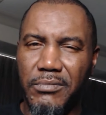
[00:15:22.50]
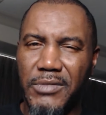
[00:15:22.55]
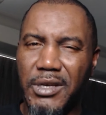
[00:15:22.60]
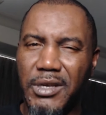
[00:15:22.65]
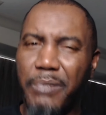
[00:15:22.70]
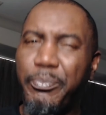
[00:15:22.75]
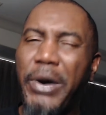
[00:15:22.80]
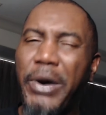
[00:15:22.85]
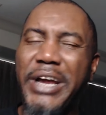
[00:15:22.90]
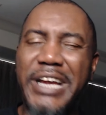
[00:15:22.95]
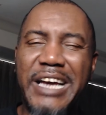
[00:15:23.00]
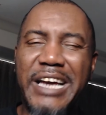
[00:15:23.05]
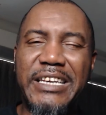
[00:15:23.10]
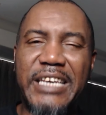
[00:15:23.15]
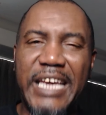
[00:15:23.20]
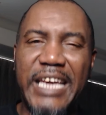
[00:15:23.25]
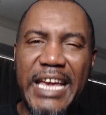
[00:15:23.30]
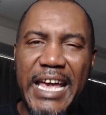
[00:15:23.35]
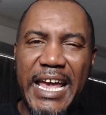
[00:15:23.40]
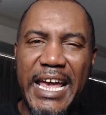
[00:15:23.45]
But
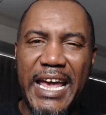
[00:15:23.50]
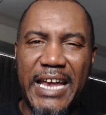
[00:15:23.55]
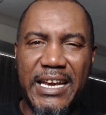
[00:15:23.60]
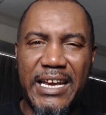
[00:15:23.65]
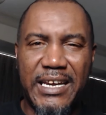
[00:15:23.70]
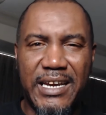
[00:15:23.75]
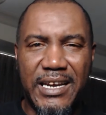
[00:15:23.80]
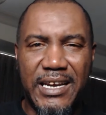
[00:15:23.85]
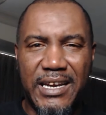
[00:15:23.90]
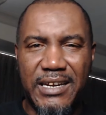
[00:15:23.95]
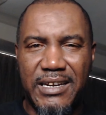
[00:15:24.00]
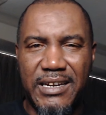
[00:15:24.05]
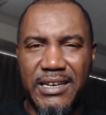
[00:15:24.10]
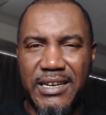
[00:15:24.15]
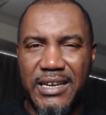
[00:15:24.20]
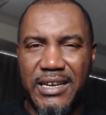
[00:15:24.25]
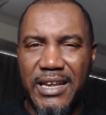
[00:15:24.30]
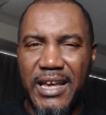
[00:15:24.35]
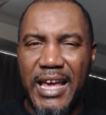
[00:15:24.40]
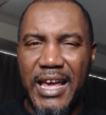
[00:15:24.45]
again,
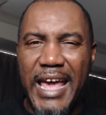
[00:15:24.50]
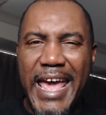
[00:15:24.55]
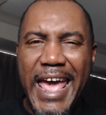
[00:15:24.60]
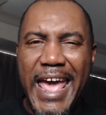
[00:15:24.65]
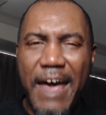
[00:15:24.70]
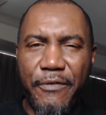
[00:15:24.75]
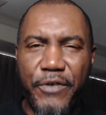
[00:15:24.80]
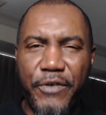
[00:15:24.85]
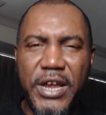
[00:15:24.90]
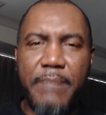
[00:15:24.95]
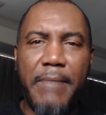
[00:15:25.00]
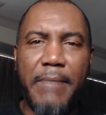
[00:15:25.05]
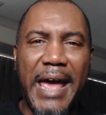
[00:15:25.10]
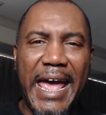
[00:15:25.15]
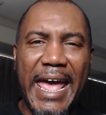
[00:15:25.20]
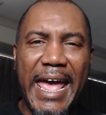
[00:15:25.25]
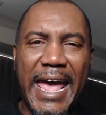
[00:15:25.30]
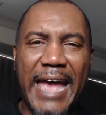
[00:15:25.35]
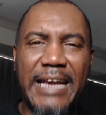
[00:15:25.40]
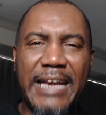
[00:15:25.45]
every
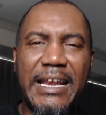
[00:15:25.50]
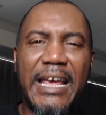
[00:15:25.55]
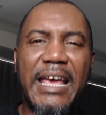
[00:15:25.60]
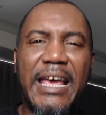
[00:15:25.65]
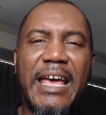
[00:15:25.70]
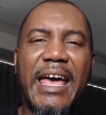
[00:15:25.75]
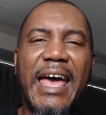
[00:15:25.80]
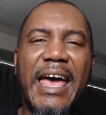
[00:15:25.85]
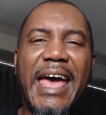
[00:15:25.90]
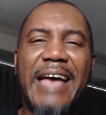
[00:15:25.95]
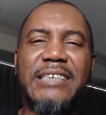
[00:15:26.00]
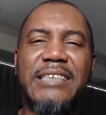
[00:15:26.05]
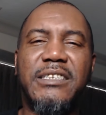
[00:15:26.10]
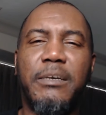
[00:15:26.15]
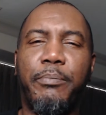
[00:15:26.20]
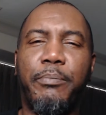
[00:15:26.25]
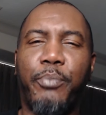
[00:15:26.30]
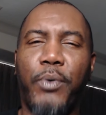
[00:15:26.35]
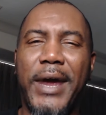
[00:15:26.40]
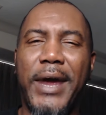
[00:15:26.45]
man has a
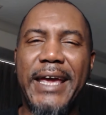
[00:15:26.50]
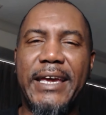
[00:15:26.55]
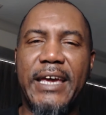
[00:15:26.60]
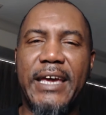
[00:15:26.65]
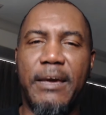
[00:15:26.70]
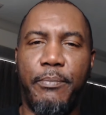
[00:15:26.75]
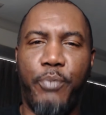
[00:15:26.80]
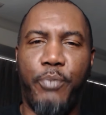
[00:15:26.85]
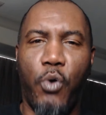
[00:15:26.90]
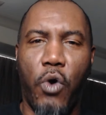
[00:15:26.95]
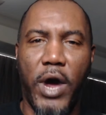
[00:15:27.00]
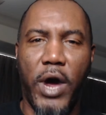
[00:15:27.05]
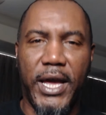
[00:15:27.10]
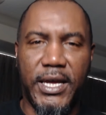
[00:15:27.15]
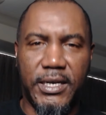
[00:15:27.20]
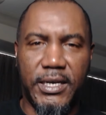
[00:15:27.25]
breaking point.